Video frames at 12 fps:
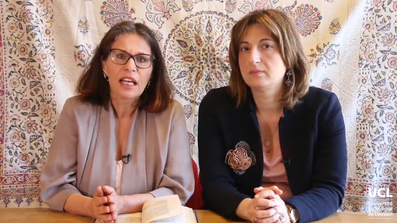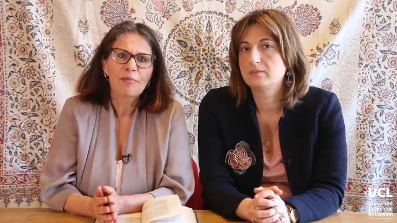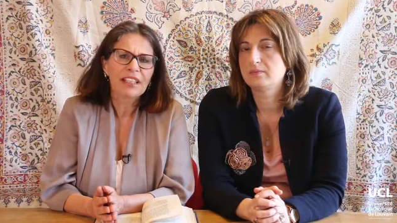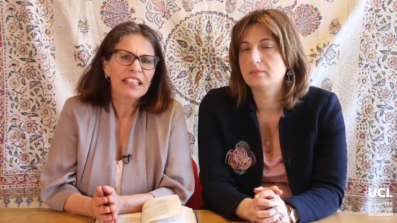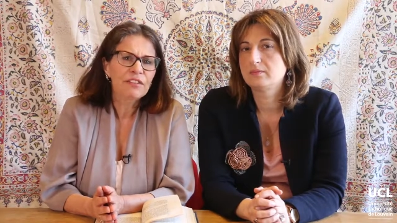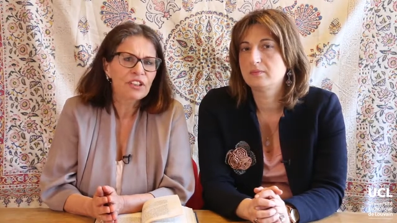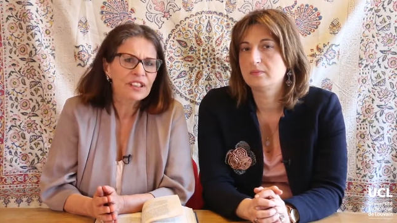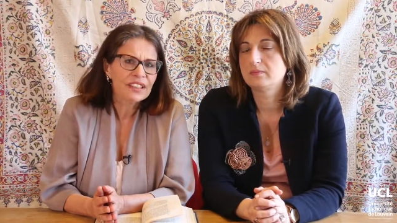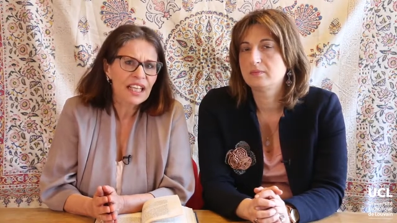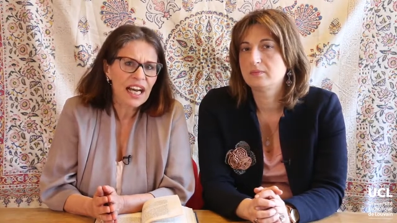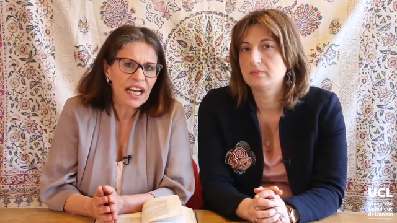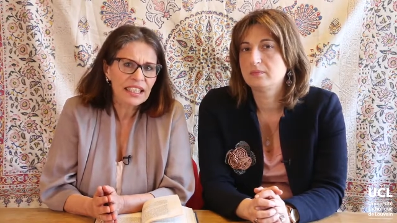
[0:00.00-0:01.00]
Speaker 1: But he was
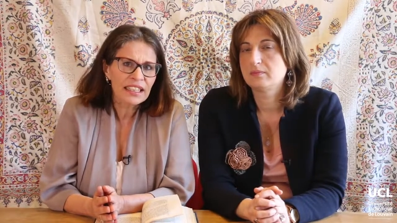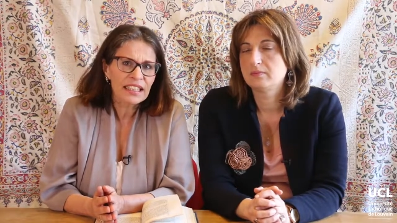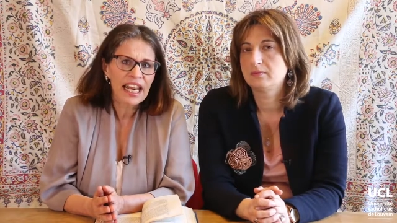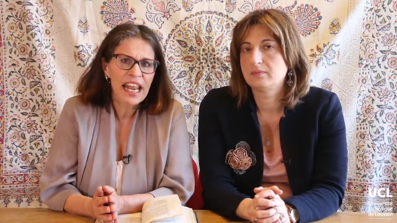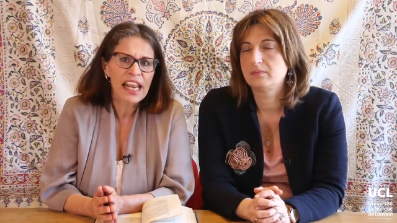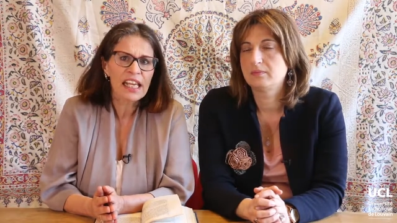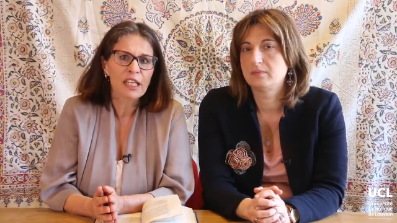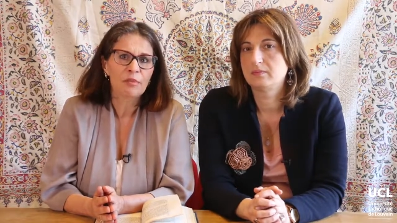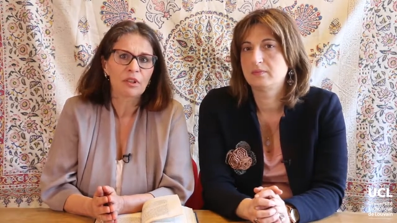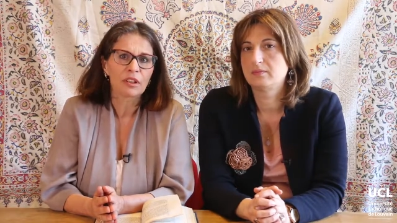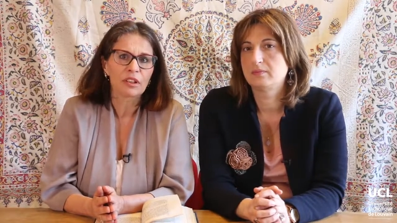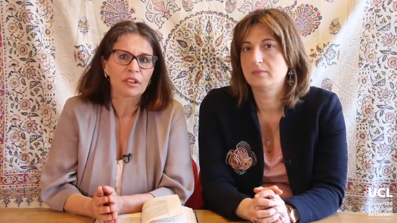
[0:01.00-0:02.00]

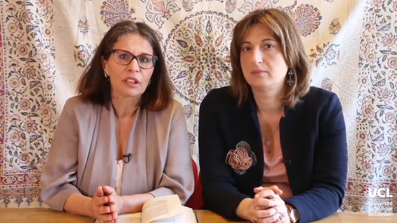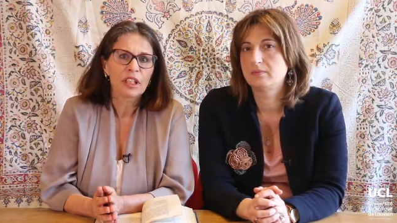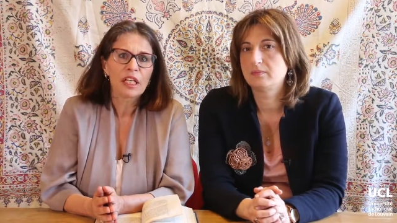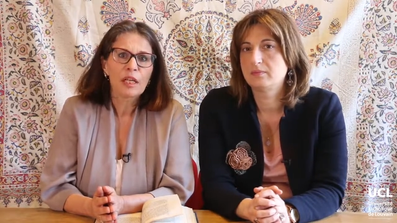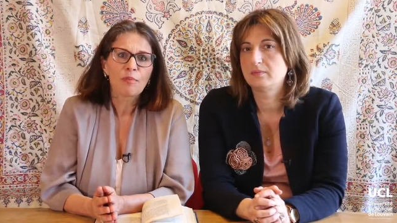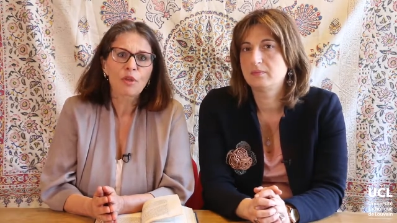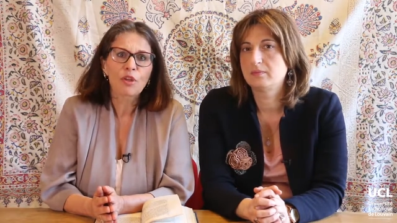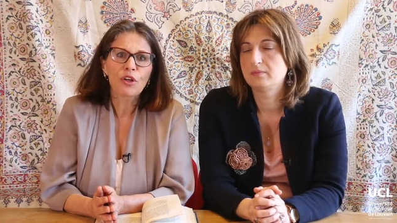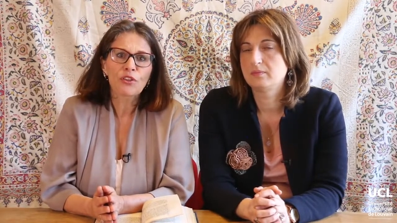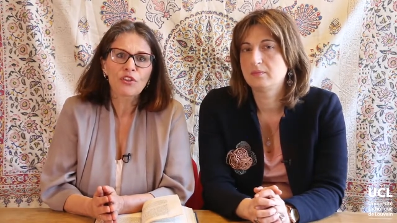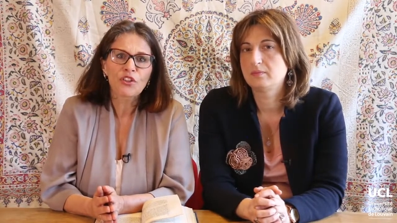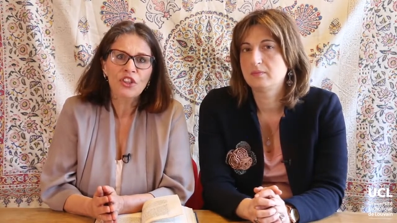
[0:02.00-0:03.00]
unable
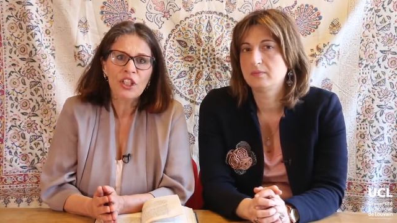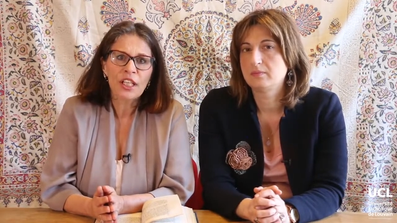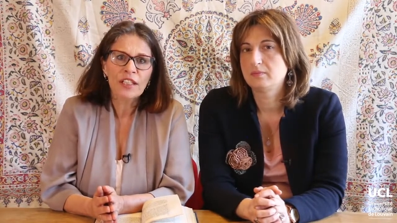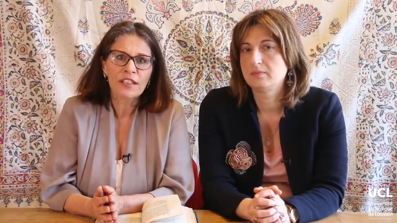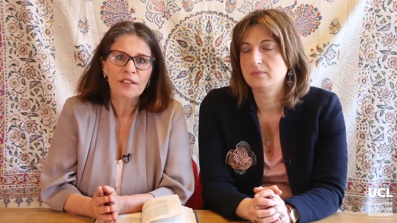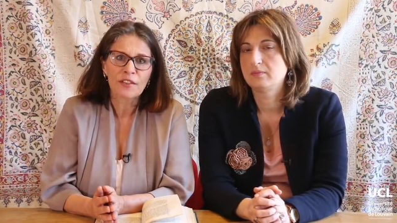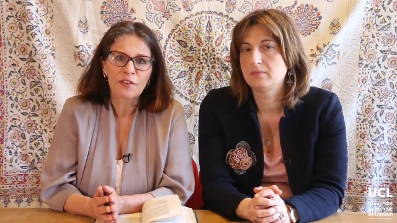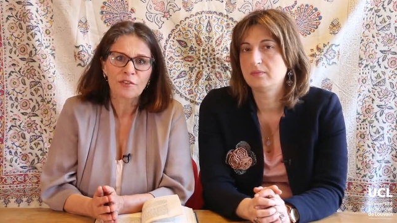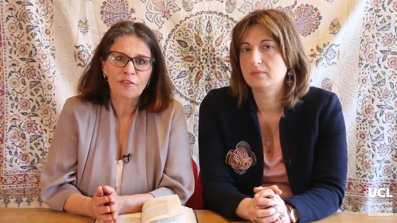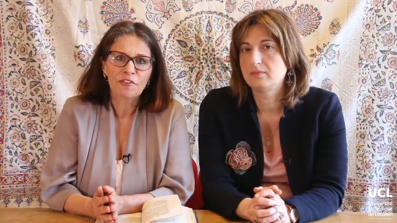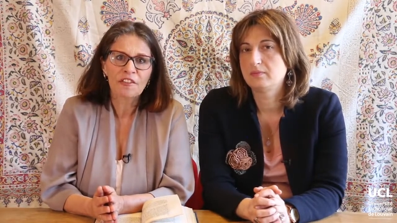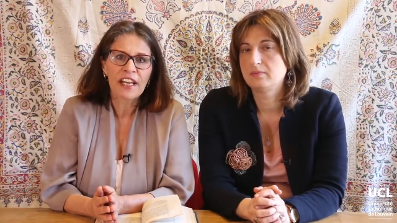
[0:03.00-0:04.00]
because Jesus'